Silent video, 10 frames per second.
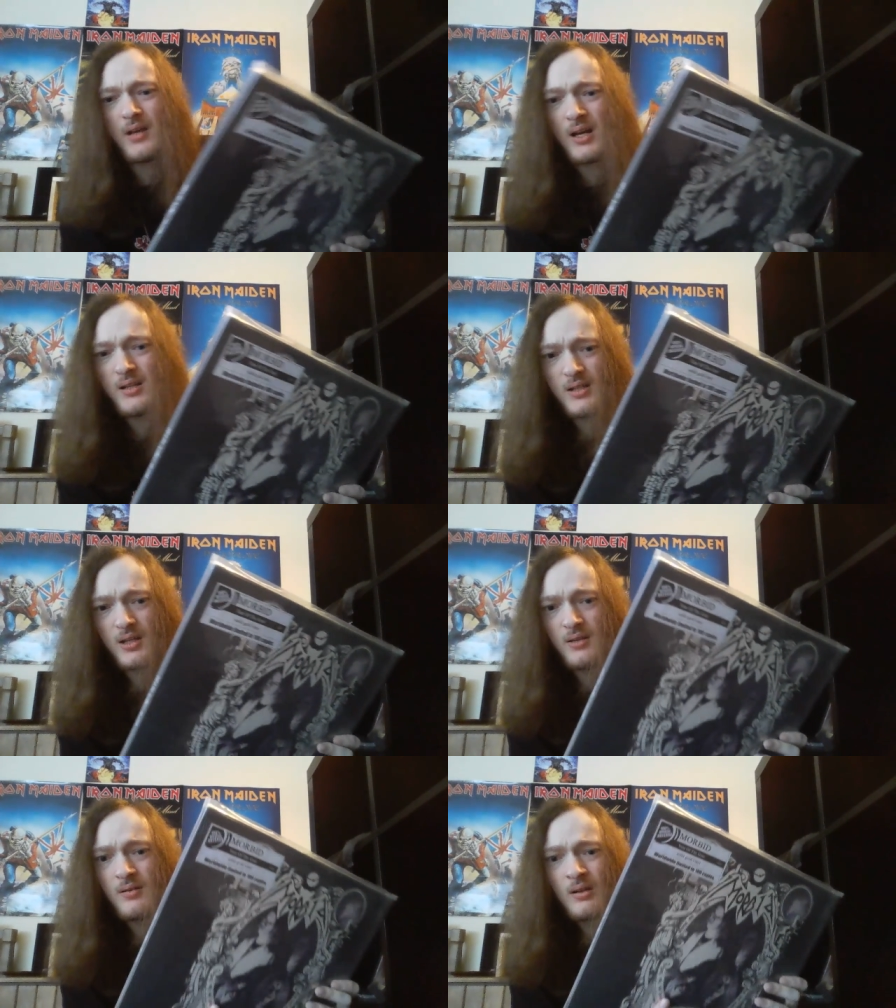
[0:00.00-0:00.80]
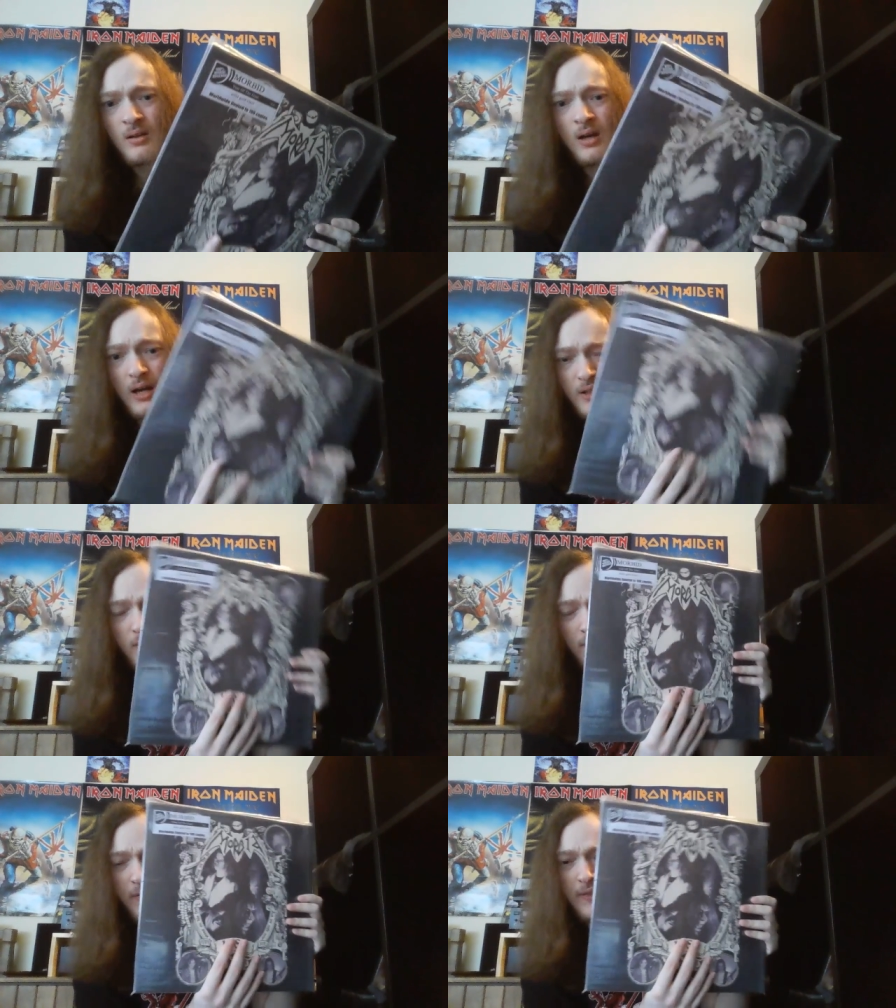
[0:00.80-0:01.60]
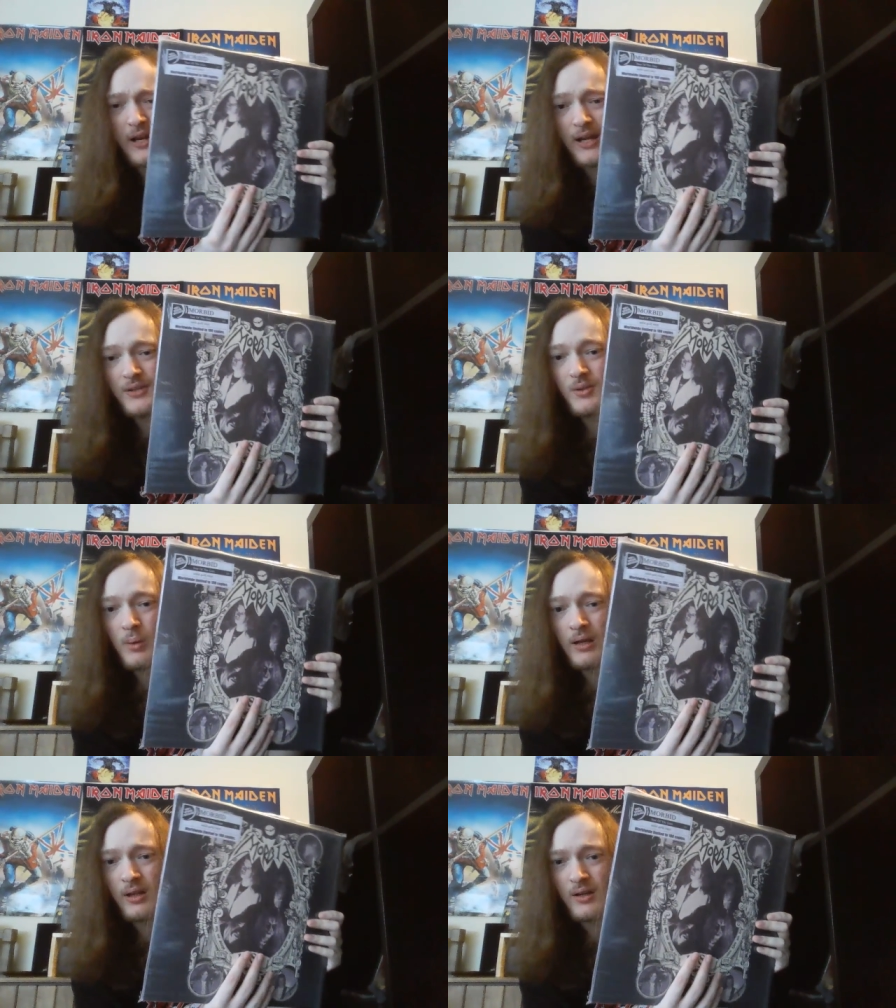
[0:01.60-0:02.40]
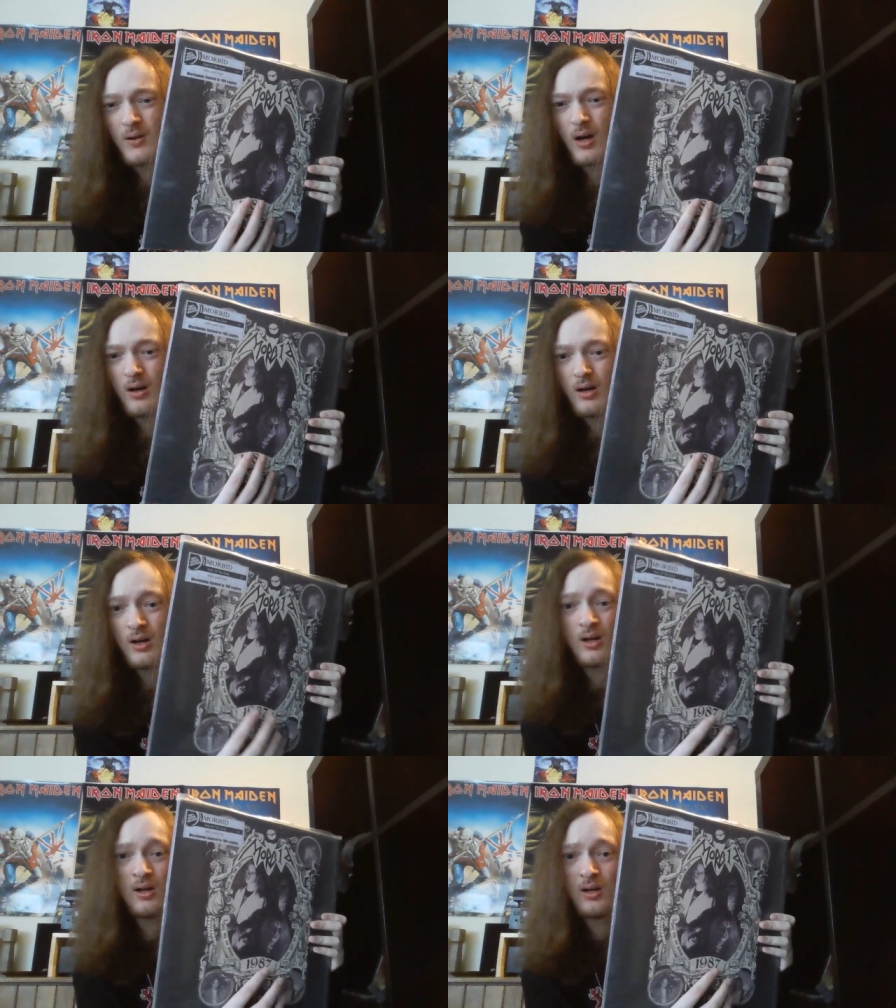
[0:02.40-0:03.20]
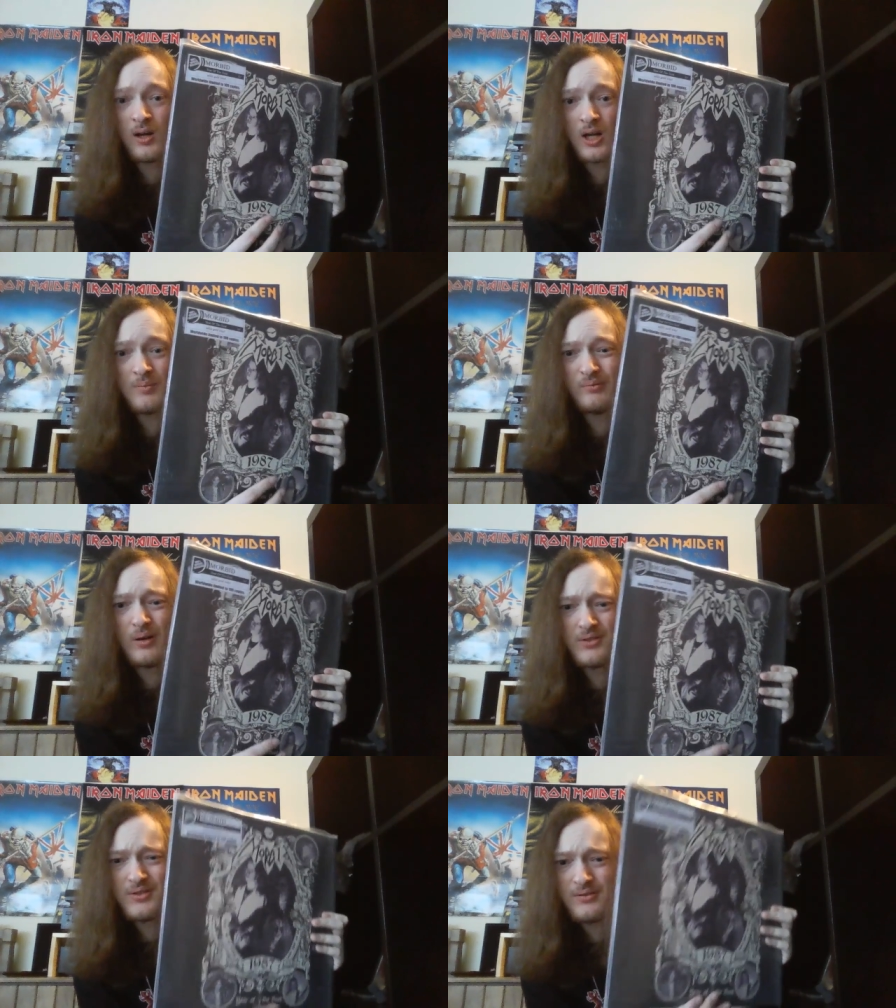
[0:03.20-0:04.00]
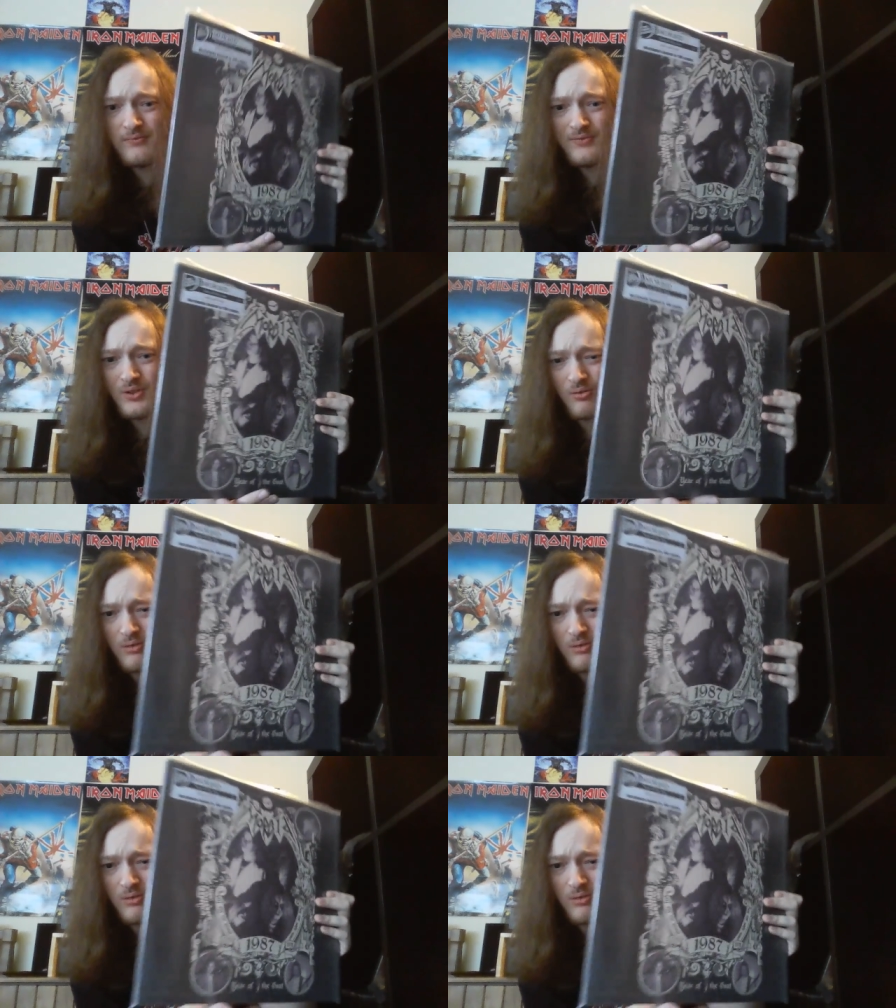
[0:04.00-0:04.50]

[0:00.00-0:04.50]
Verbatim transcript: that I did. Another thing that I had to wait like uh, a couple months to